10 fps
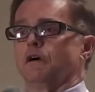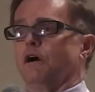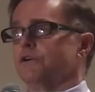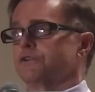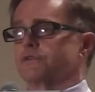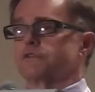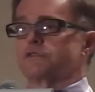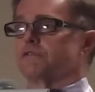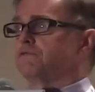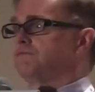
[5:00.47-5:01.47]
all sorts
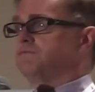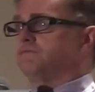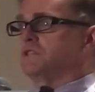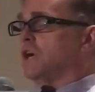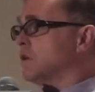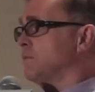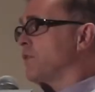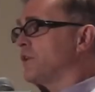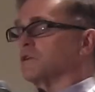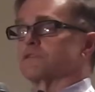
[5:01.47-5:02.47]
of terrible
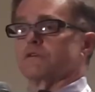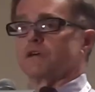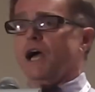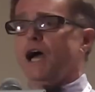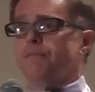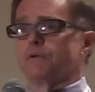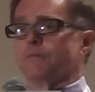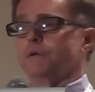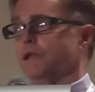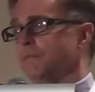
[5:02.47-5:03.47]
things are going to happen. I
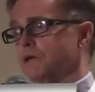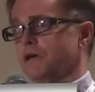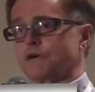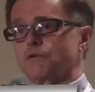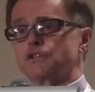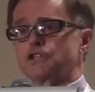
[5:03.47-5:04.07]
mean, they might not go to